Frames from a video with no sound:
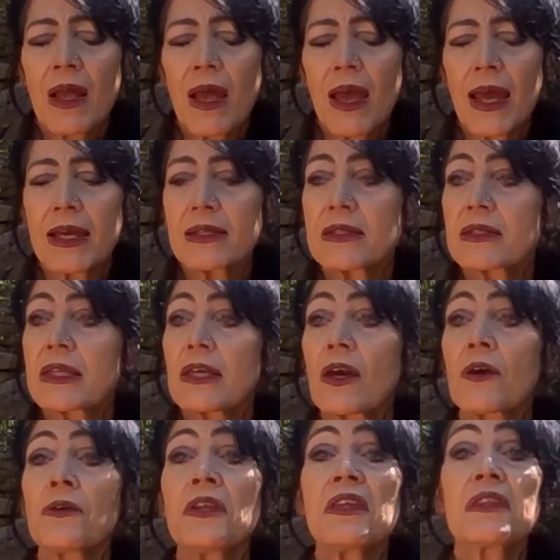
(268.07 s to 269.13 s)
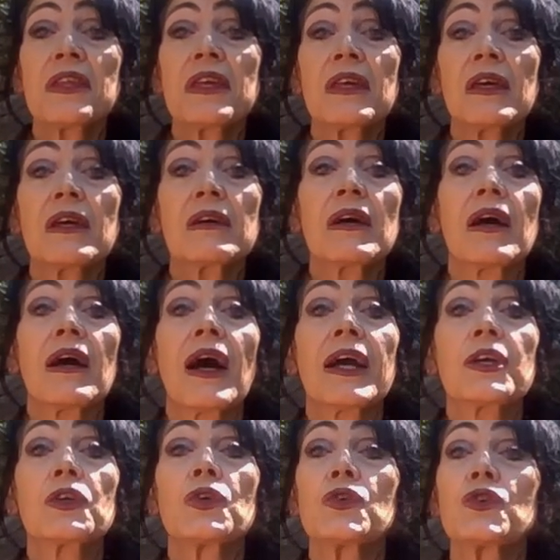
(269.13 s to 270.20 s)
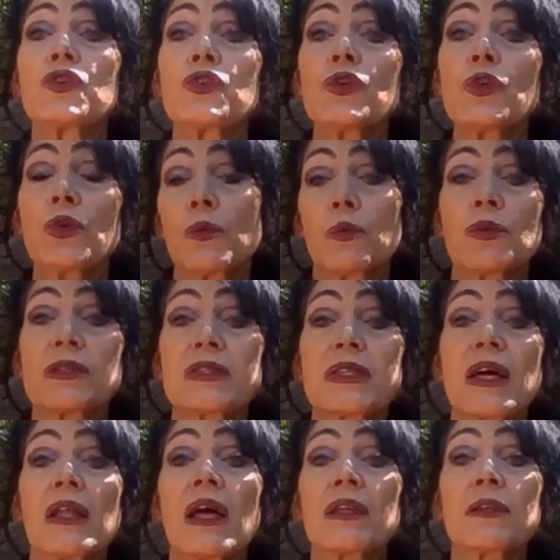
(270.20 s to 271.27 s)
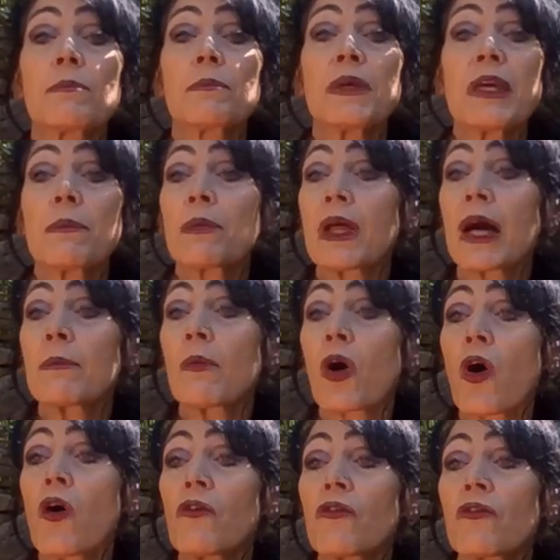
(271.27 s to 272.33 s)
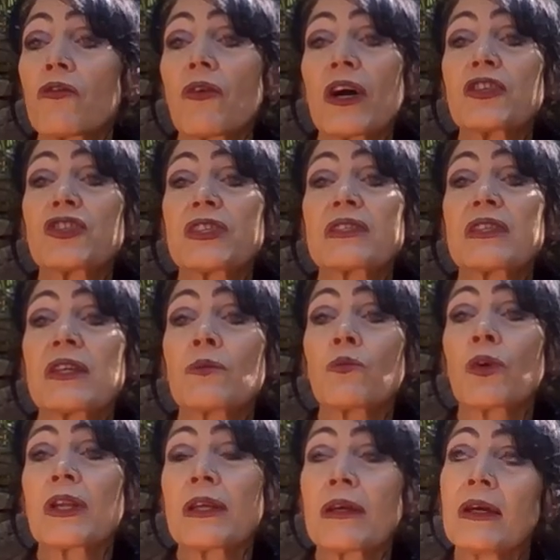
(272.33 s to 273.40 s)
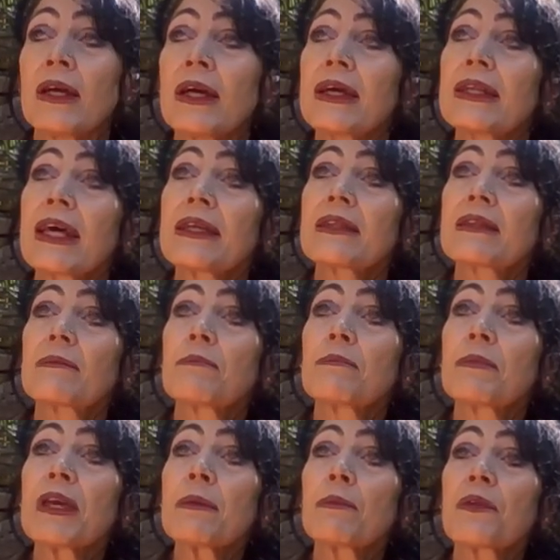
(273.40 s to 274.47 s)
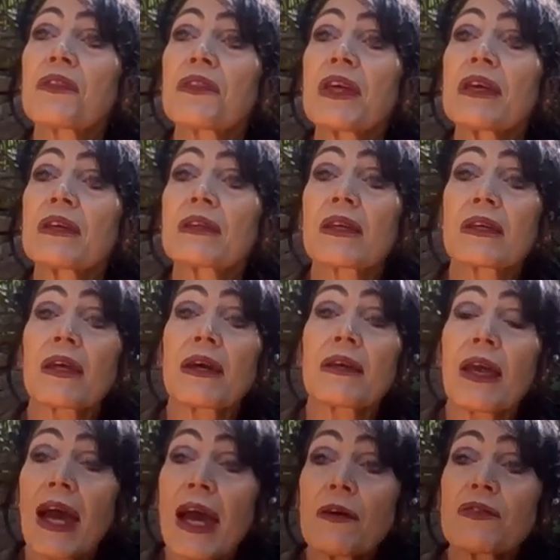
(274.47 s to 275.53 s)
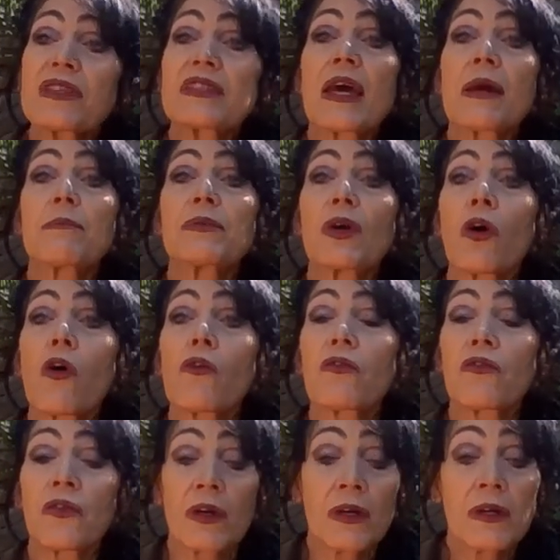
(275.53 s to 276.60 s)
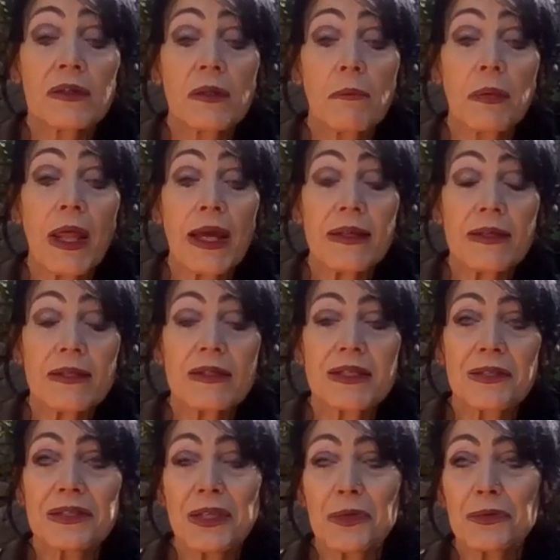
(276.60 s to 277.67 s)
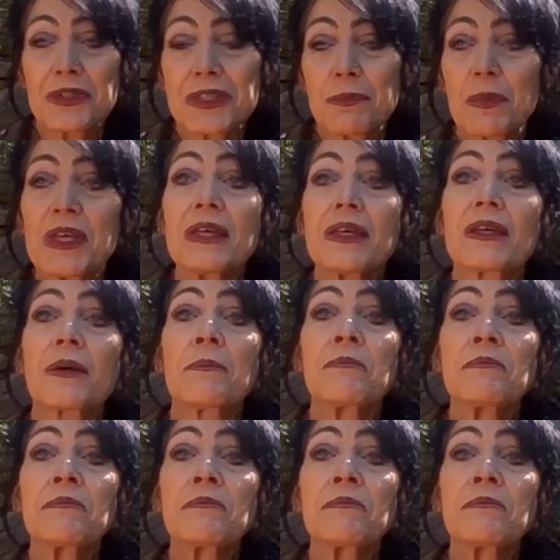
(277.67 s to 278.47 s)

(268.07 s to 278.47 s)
the only thing I could do was tell other people I'm off. I just didn't want to let people think that I have stepped off the planet, so to speak.